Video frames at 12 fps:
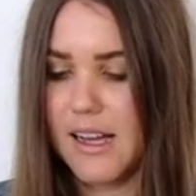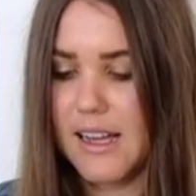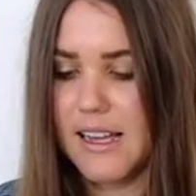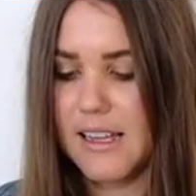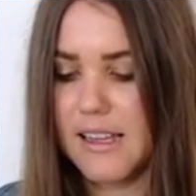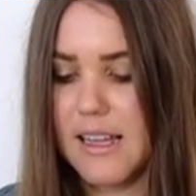
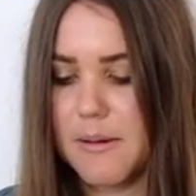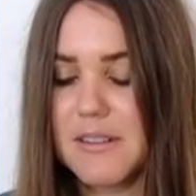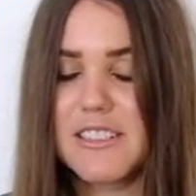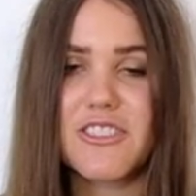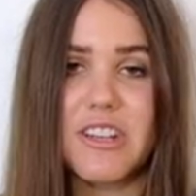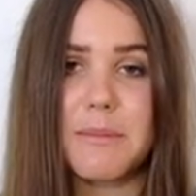I am
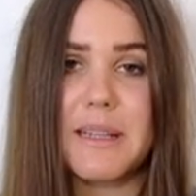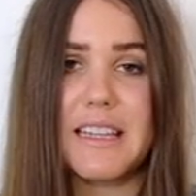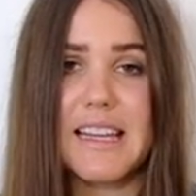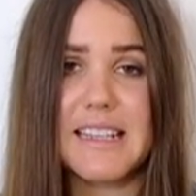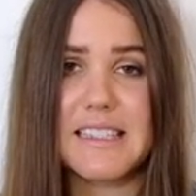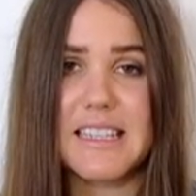extremely
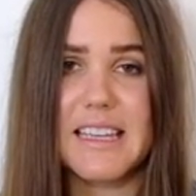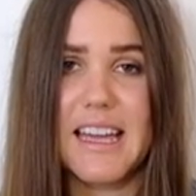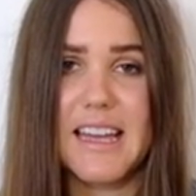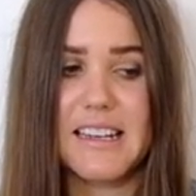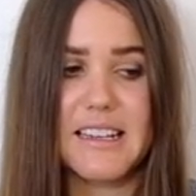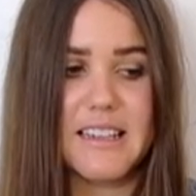lazy
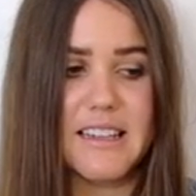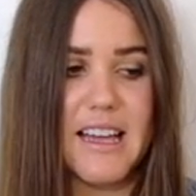and